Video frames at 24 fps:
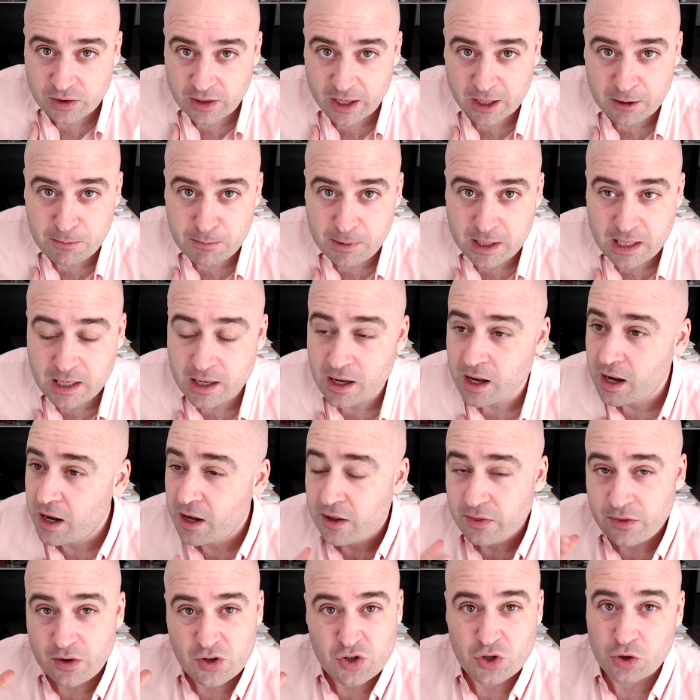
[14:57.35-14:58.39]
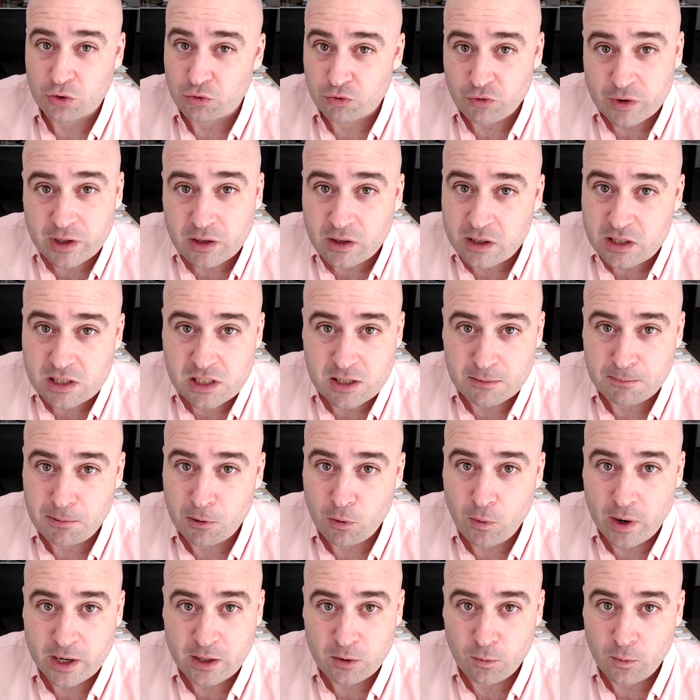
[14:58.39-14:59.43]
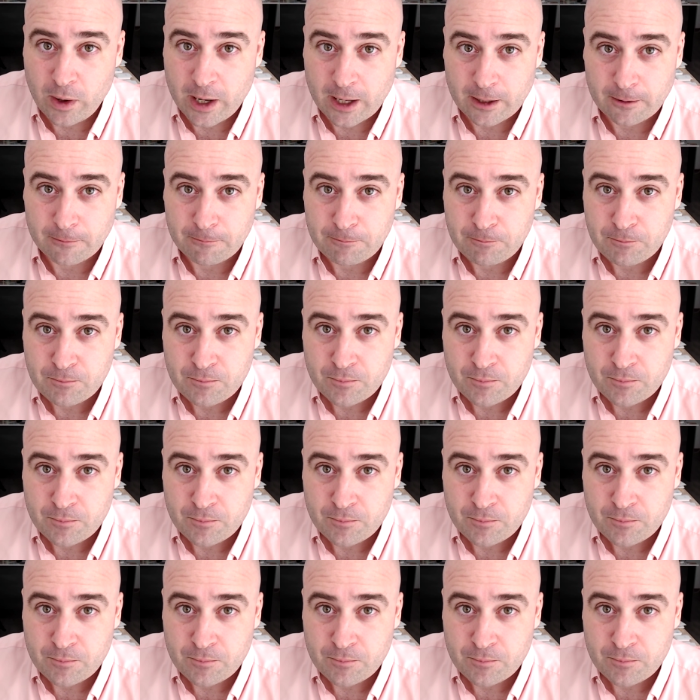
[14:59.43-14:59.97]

like me, there's a really simple way to win.